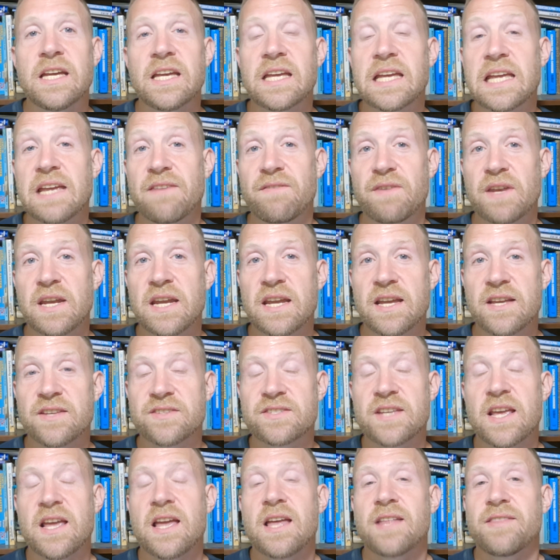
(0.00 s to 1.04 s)
If it is,
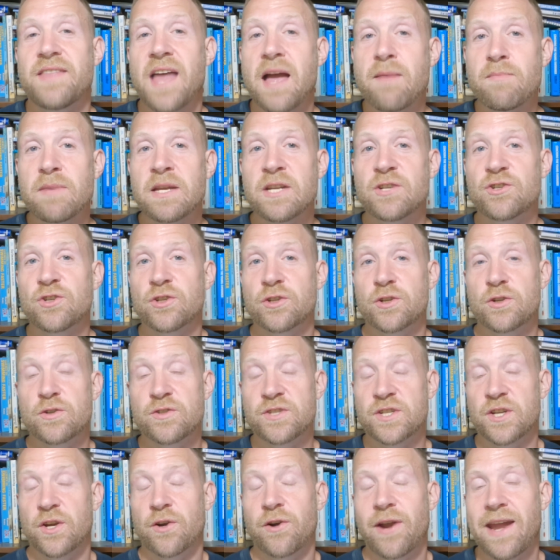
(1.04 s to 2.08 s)
that means you're
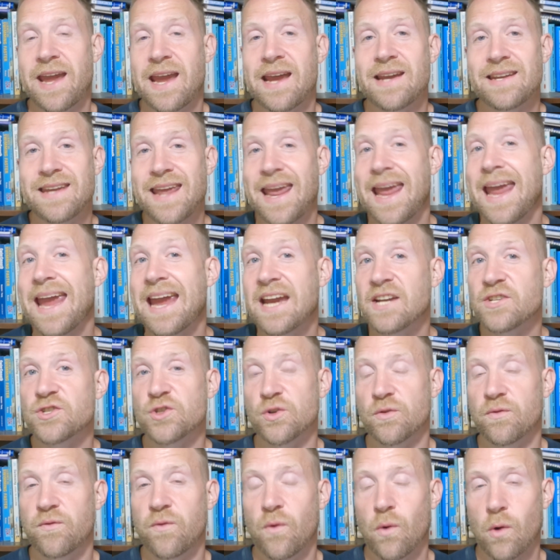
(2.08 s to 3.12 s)
using your hand and your
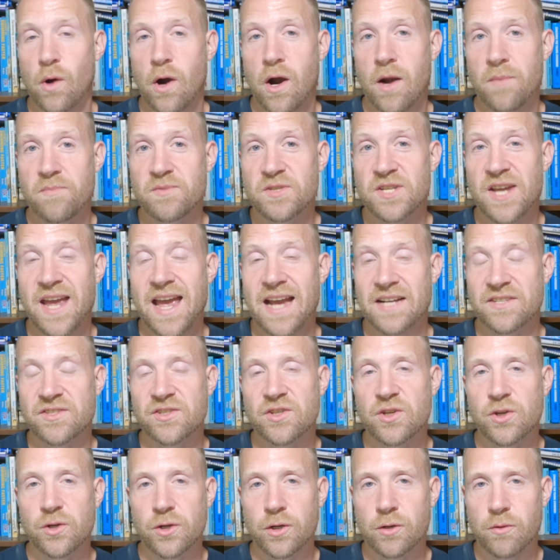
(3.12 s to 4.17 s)
forearm to
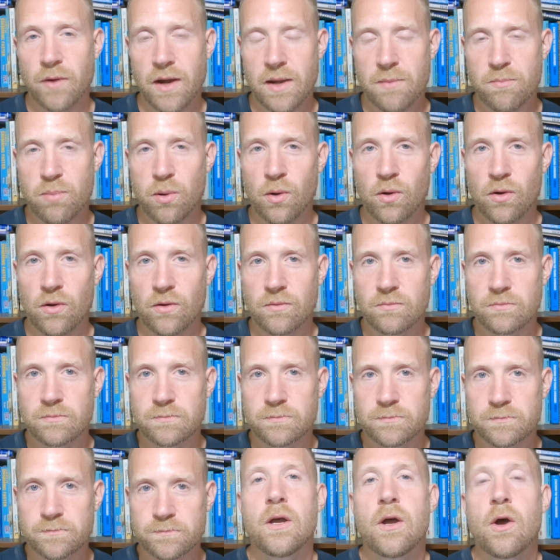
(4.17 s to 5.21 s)
execute a great pull.
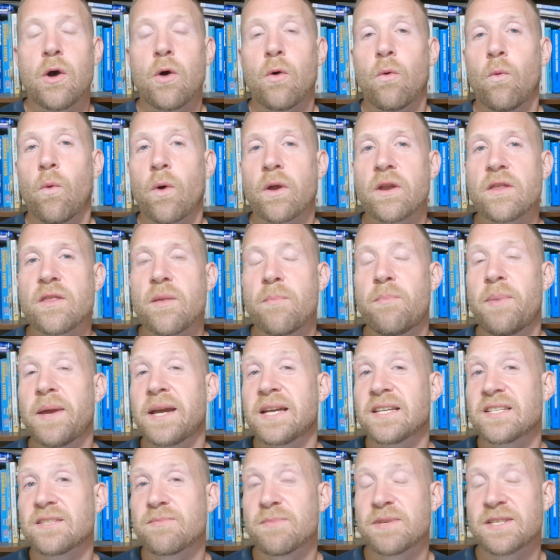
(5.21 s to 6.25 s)
One of the
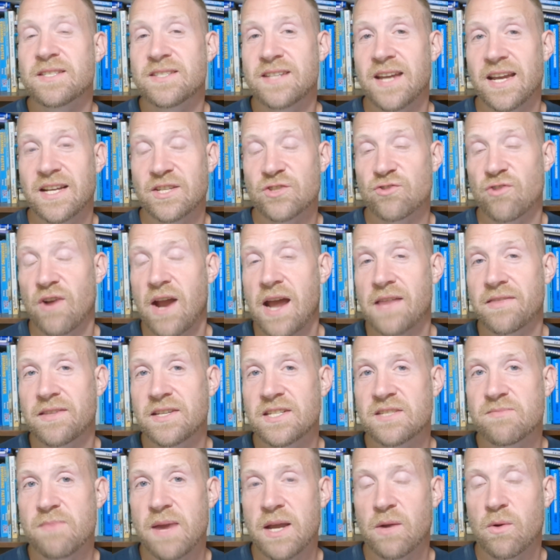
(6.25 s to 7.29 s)
biggest mistakes
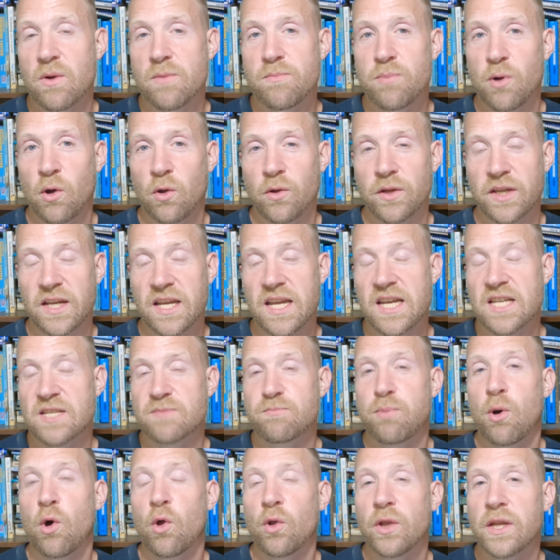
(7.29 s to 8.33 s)
triathletes make when pulling is
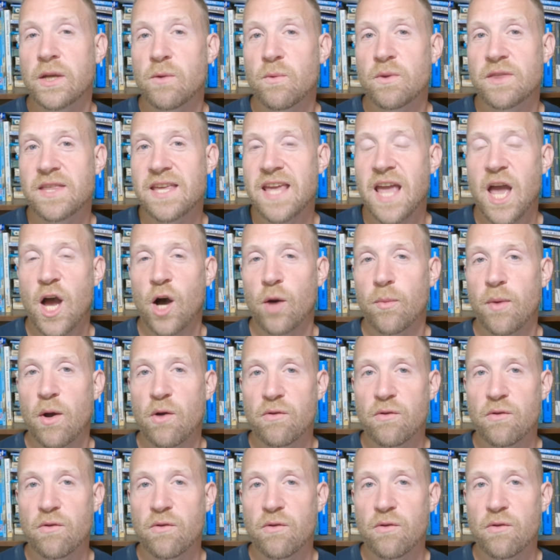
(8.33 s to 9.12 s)
pulling with the elbow